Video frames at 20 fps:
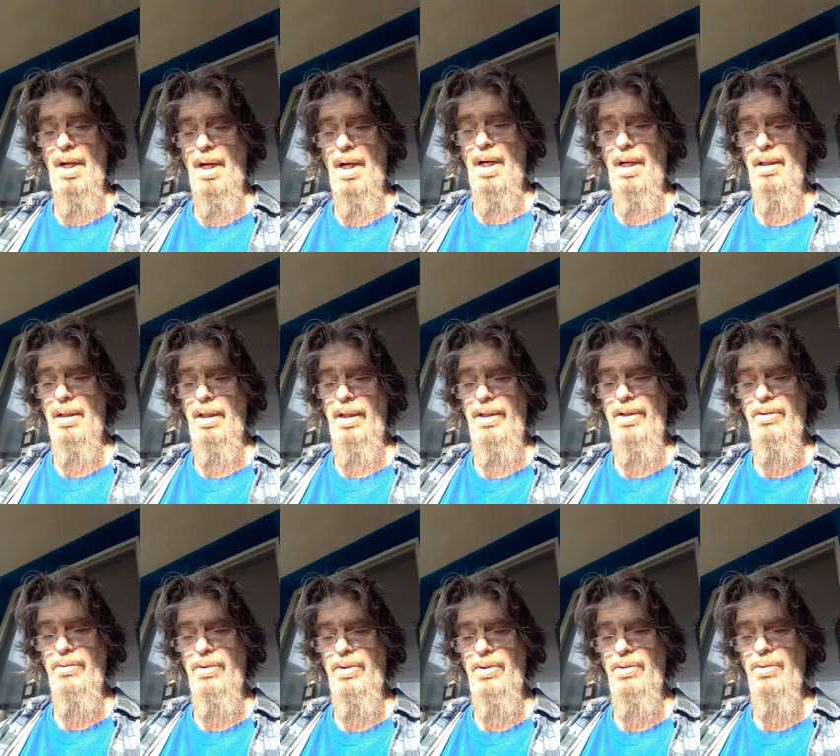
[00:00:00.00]
Hardly
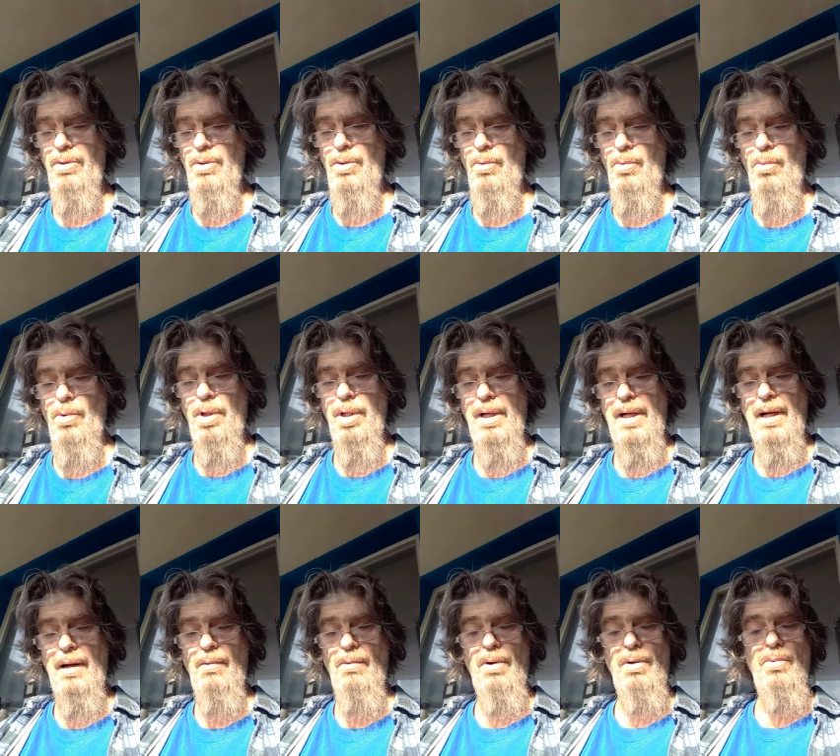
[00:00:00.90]
do you go one
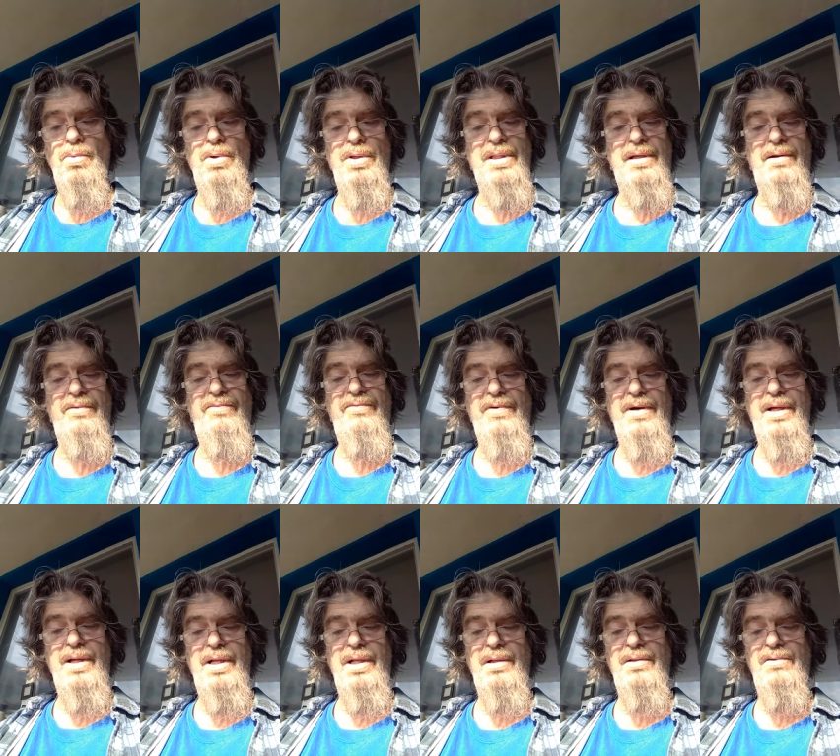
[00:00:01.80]
hour without
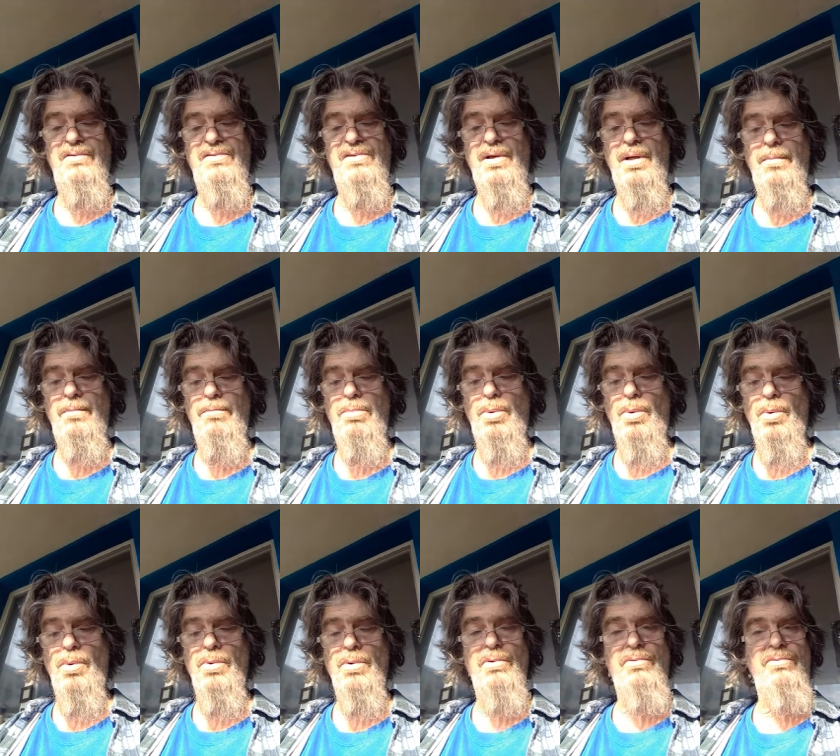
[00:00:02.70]
finding some
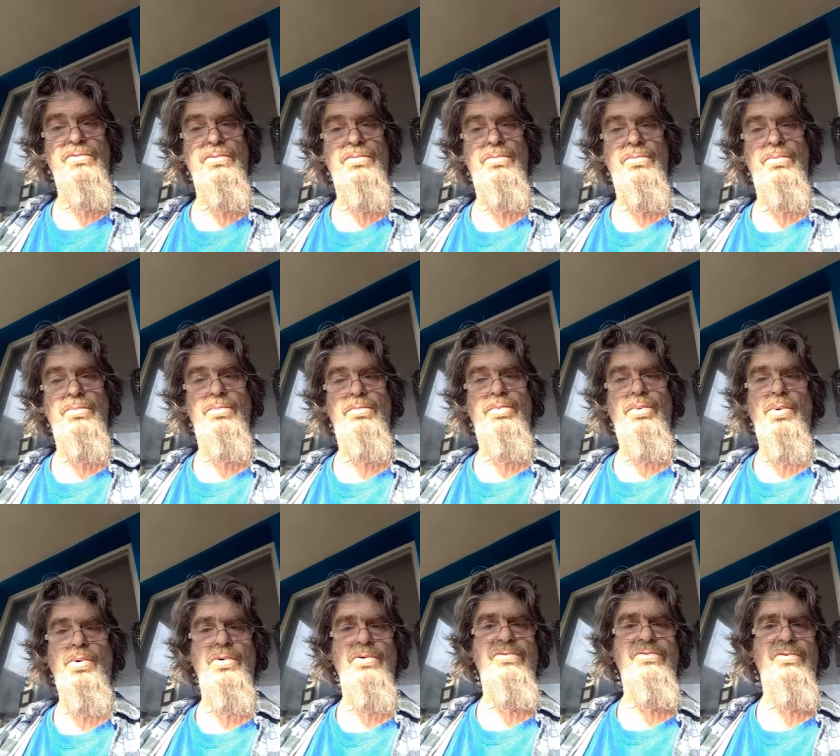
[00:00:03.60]
poor,
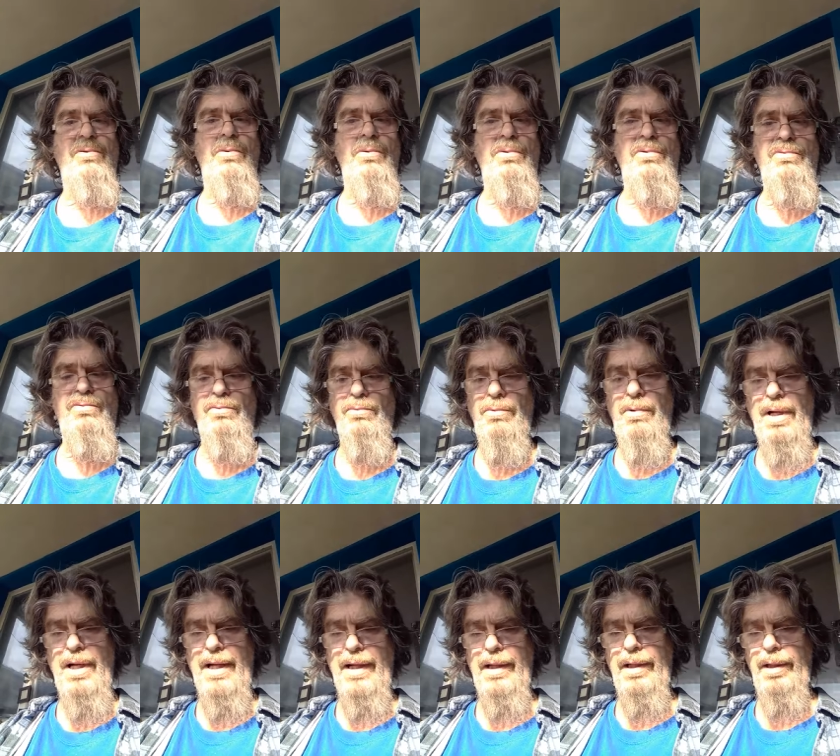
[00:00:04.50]
poor soul's
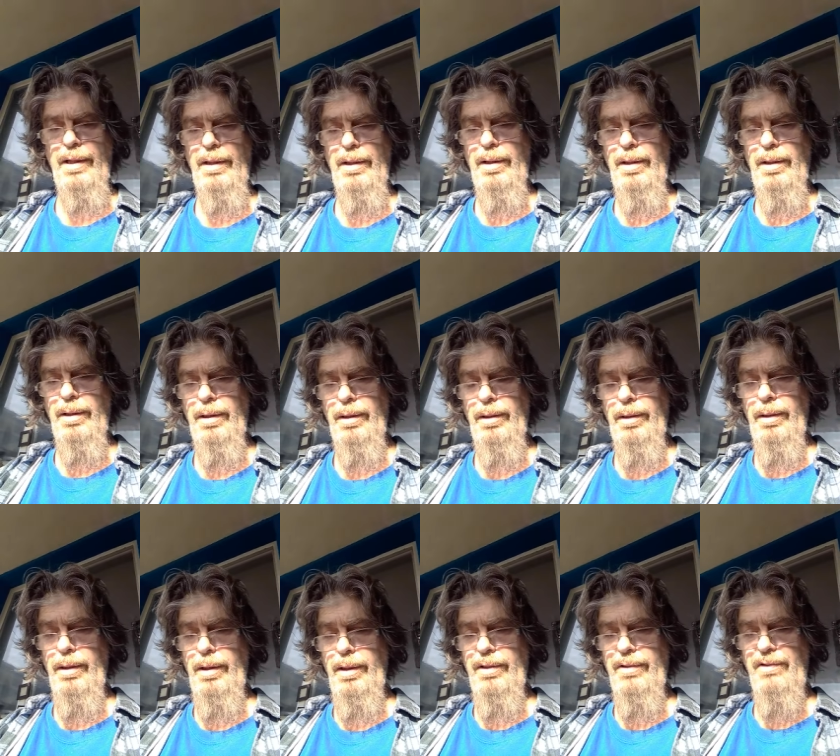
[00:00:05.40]
wreck,
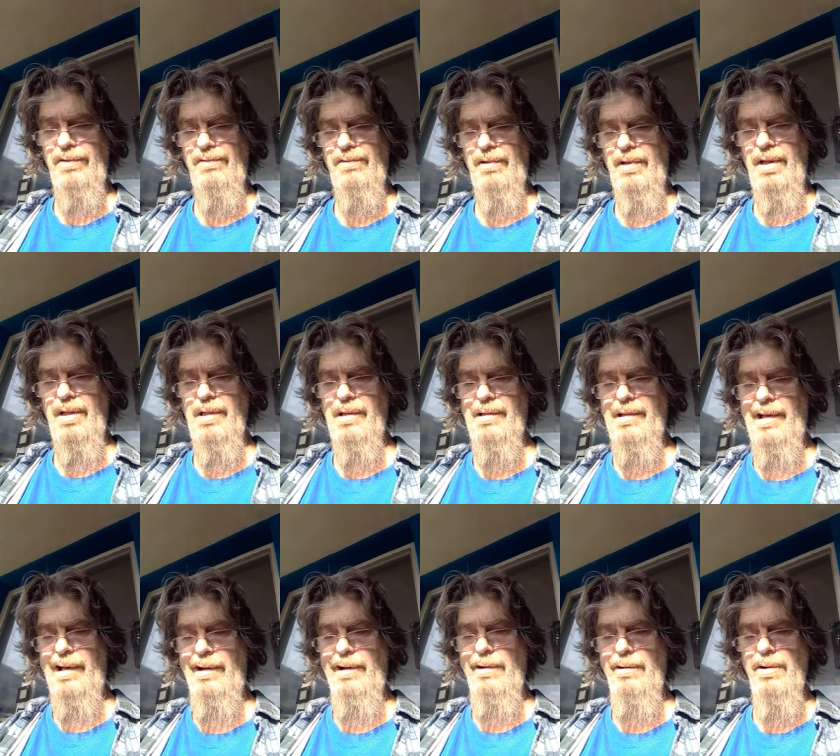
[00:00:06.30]
the skin
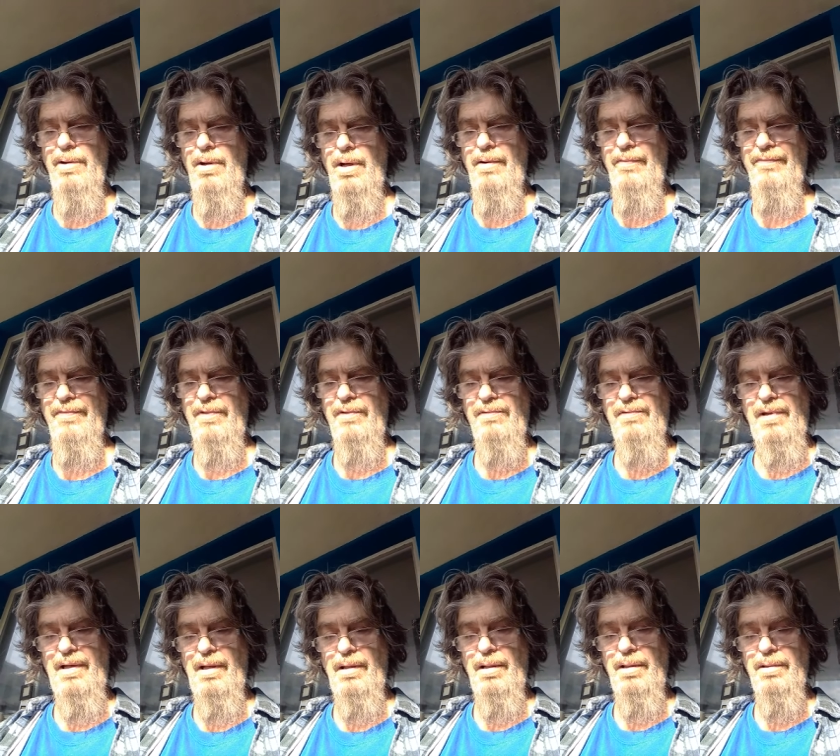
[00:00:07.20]
teared off the
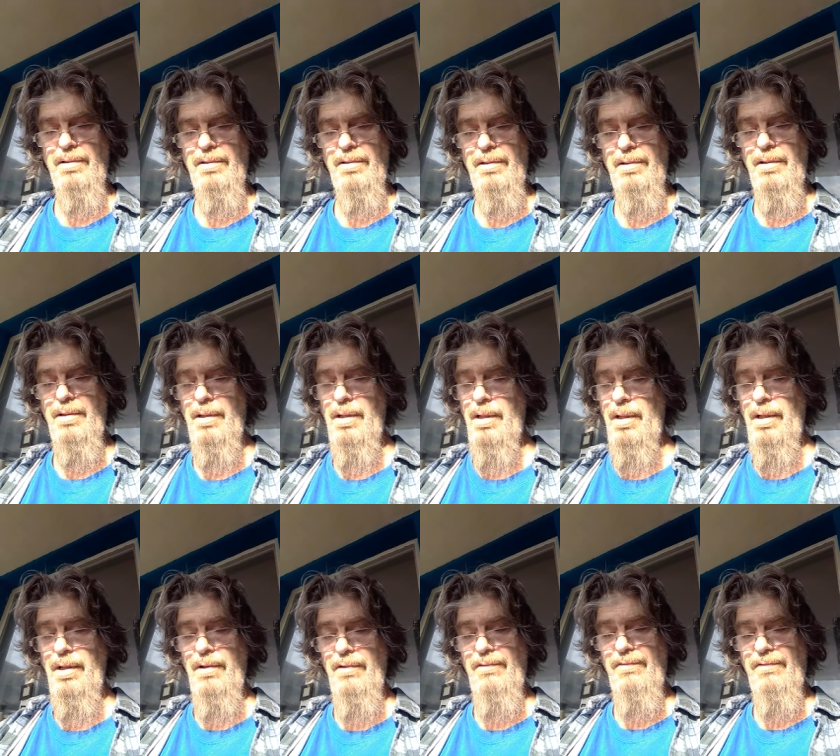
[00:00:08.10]
skeleton
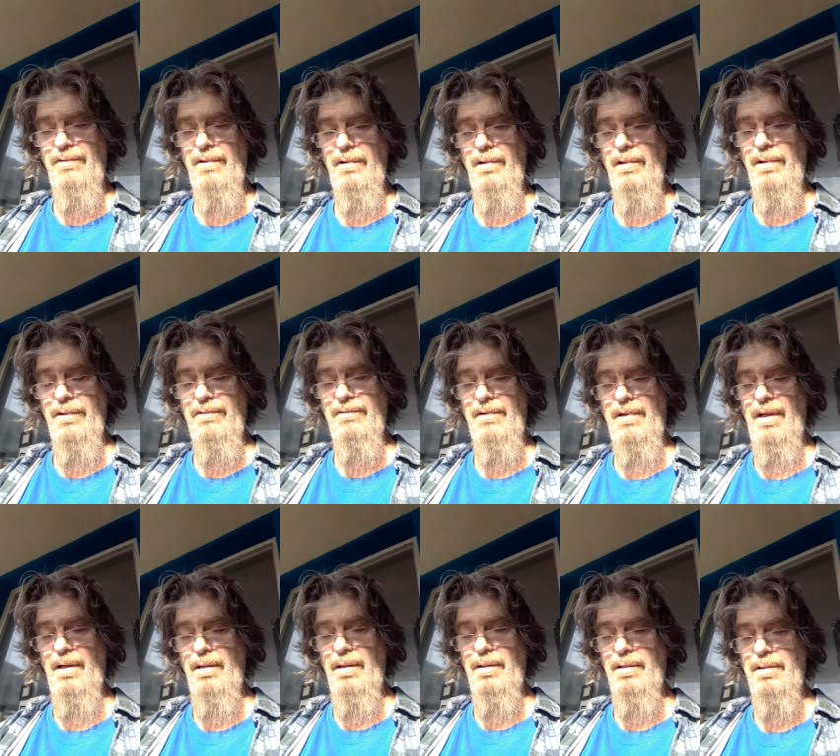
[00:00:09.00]
still a
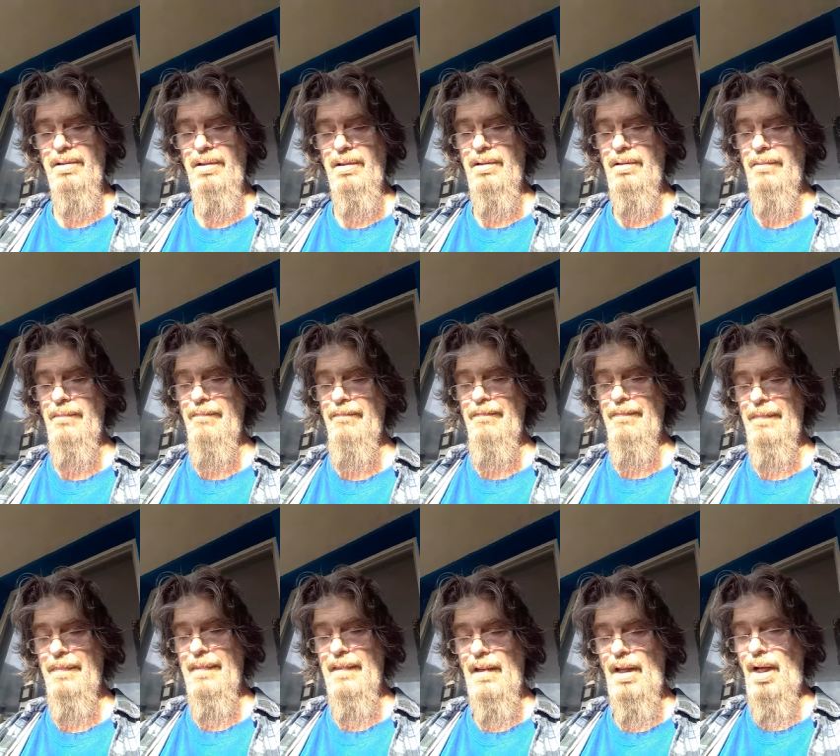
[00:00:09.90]
skeleton,
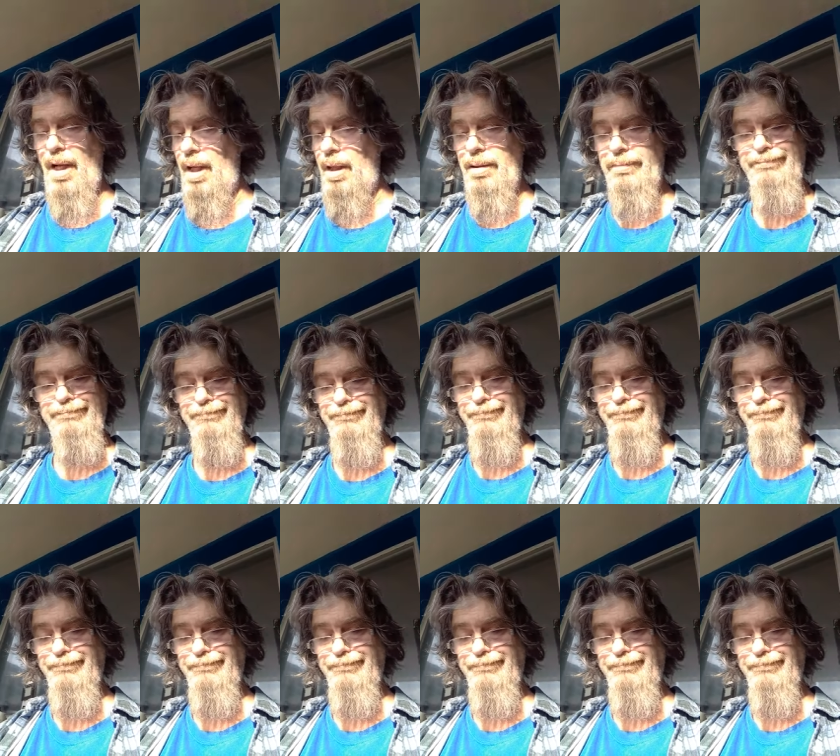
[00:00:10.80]
uh,